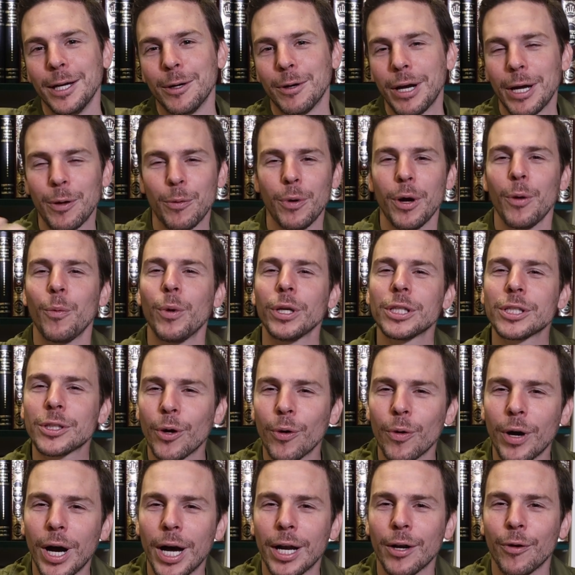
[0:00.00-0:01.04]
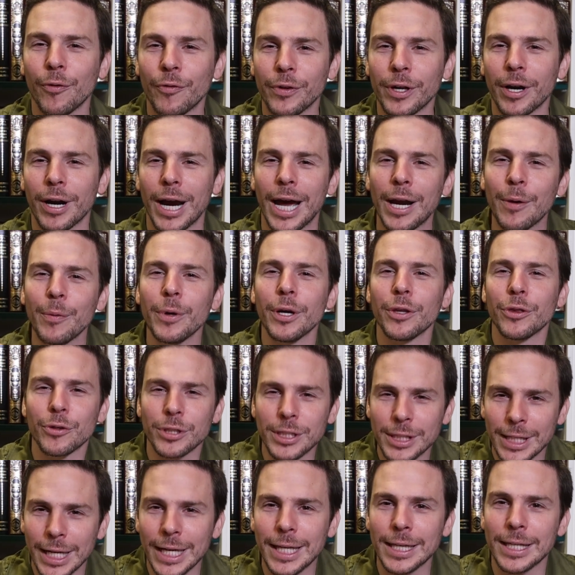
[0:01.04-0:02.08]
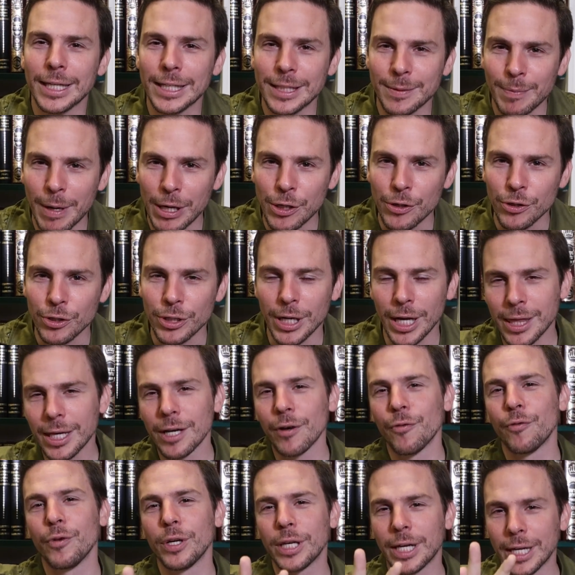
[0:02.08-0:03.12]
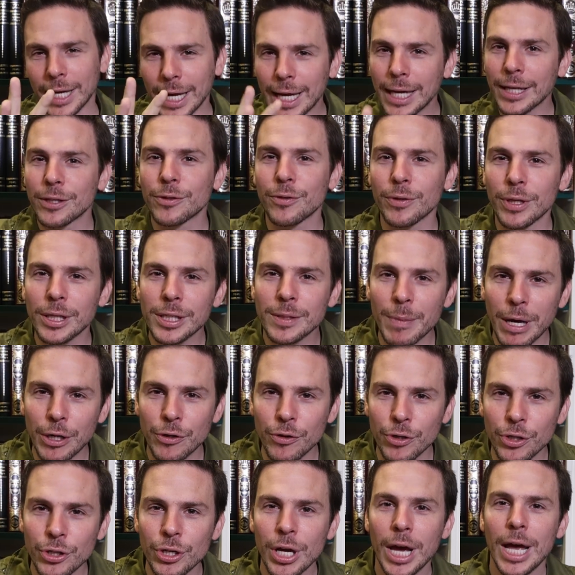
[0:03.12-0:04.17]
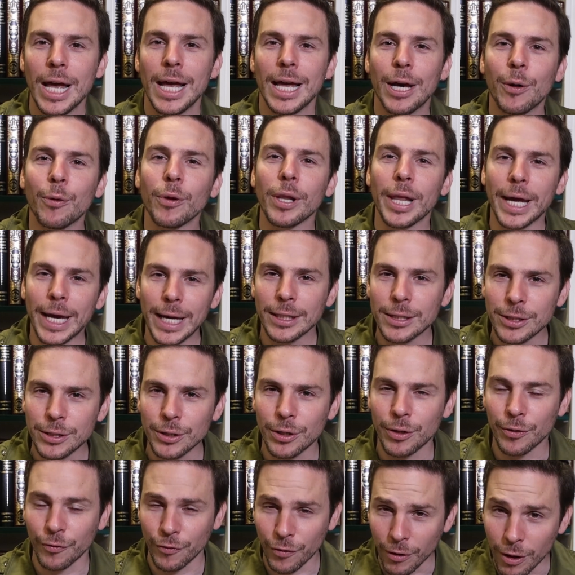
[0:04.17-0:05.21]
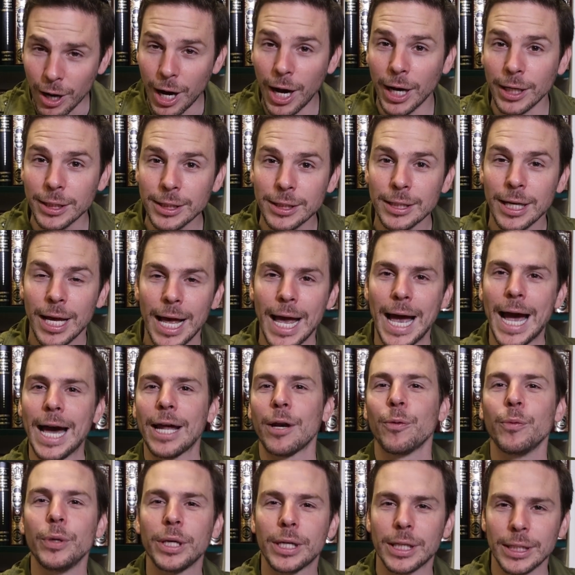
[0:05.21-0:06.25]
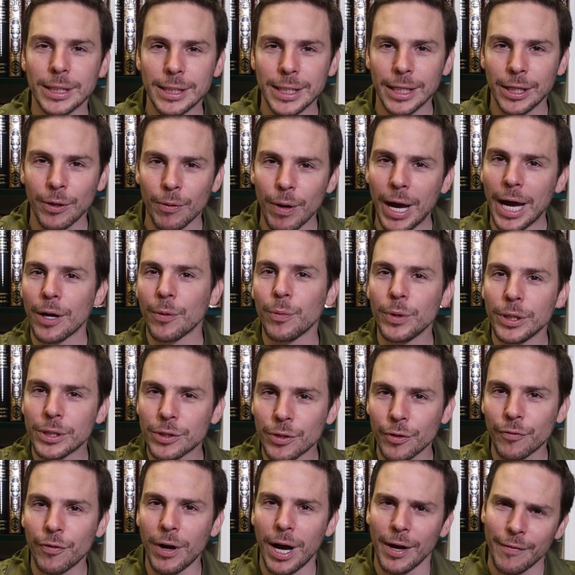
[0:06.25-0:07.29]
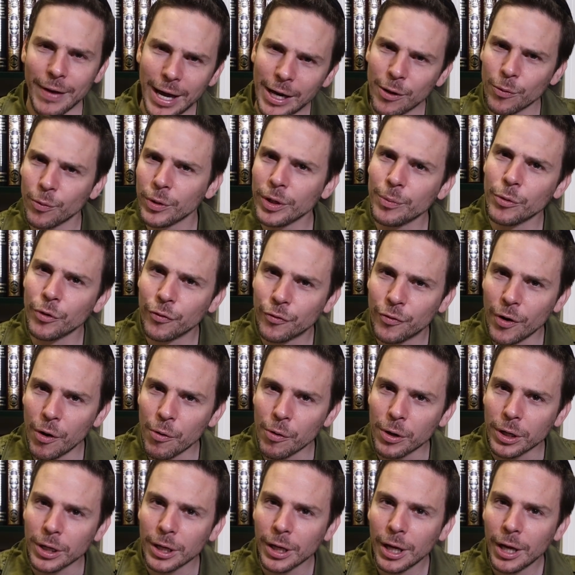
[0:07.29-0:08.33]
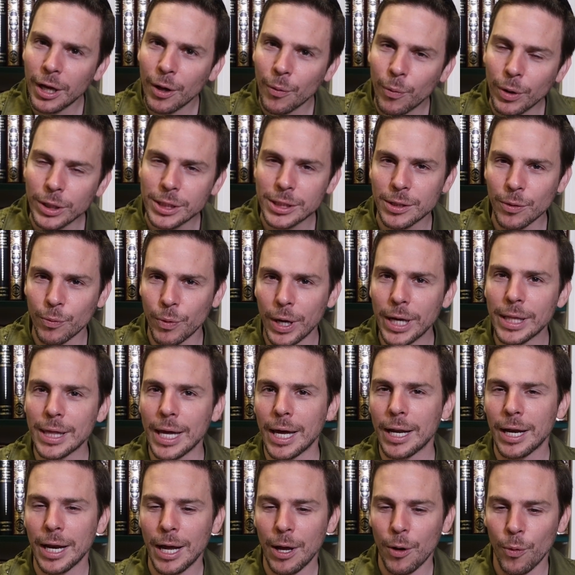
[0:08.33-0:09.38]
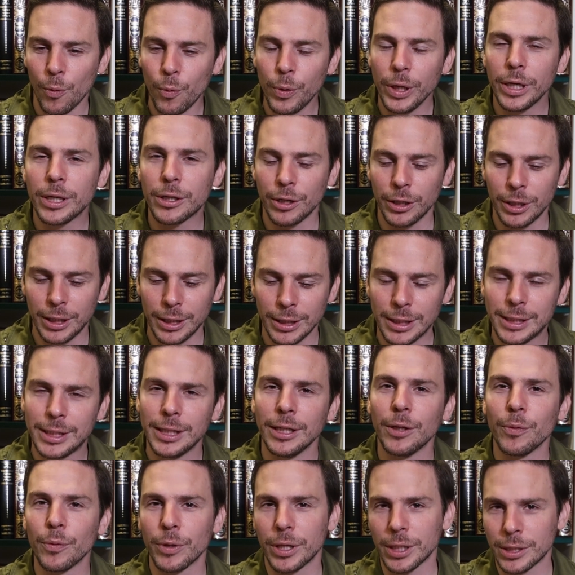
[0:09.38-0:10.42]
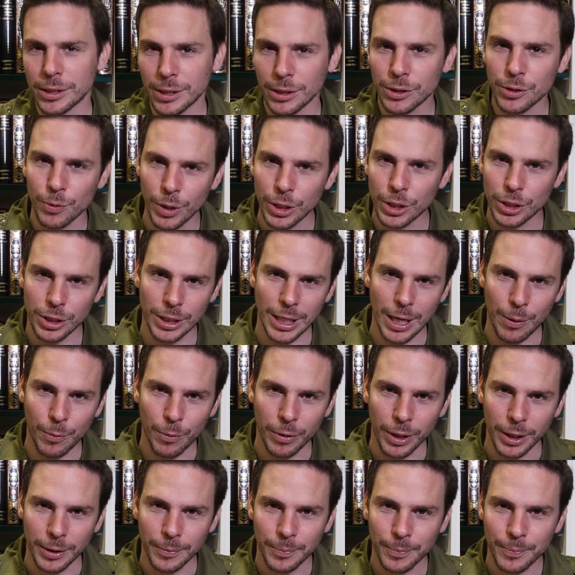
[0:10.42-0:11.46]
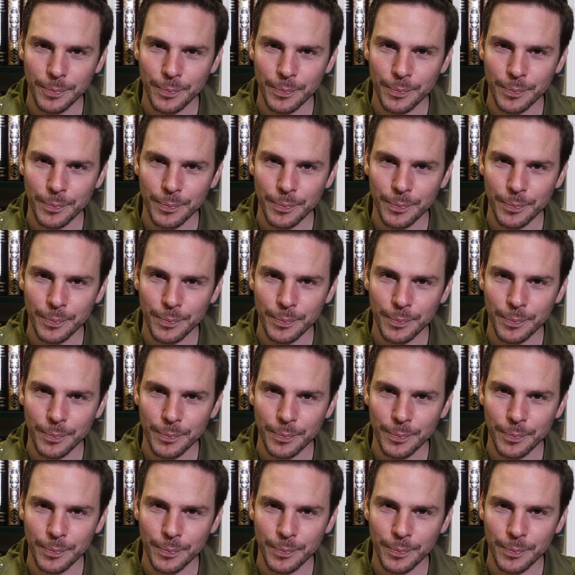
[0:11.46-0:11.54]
Right? What's going on over here? How do we understand this medrash? I think if we can answer this medrash, it will answer for us, how do we continue? How do we survive? How do we move forward? What's the way that we could deal with the situation that we're in?